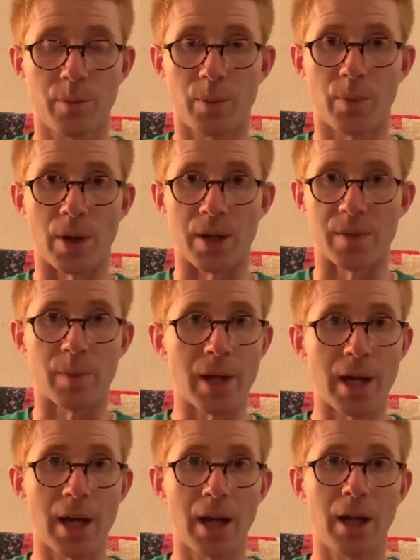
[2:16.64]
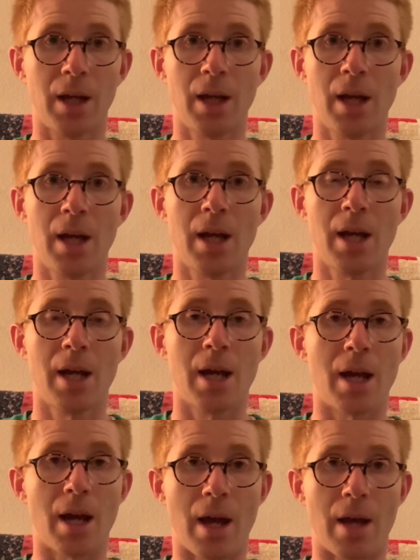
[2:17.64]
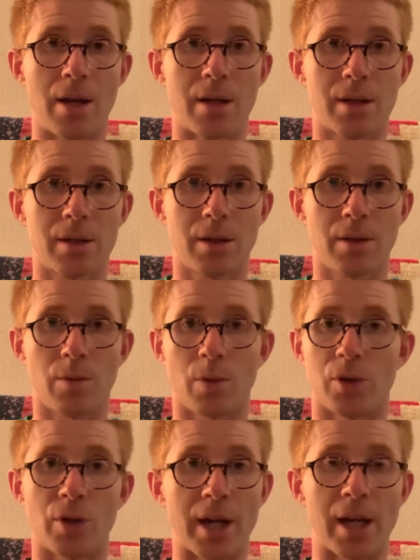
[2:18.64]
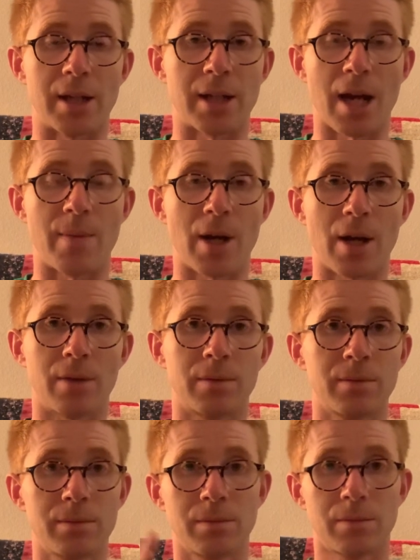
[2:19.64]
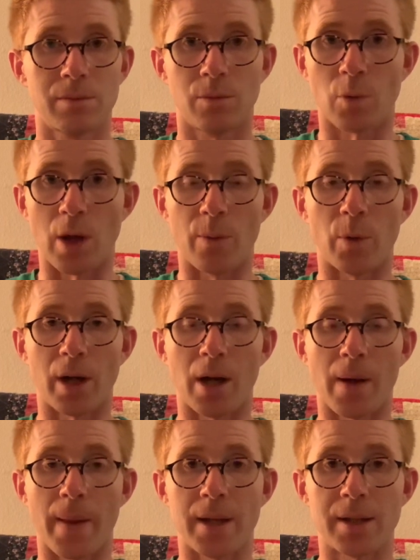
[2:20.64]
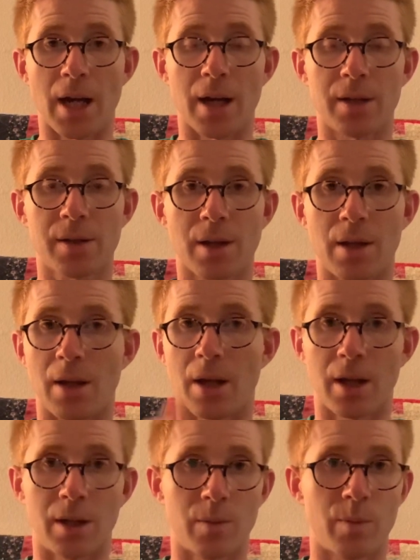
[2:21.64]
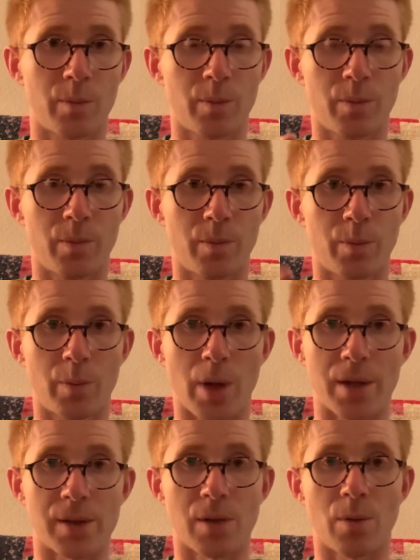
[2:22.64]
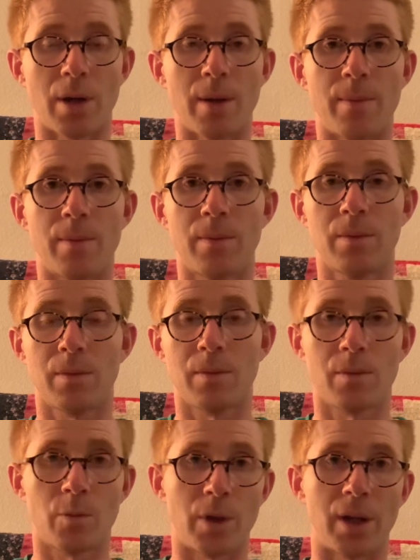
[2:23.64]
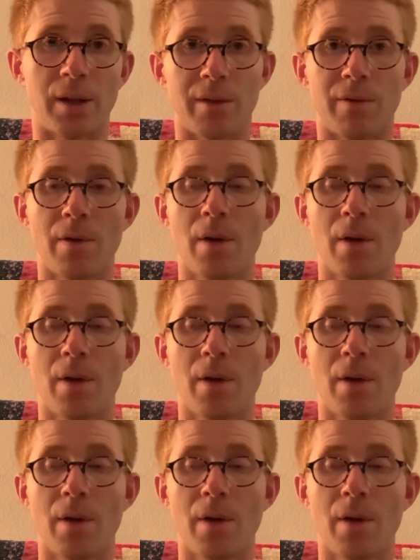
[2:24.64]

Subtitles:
press play, and we're tracking time now while I'm working on that task, and then I can pause it when I leave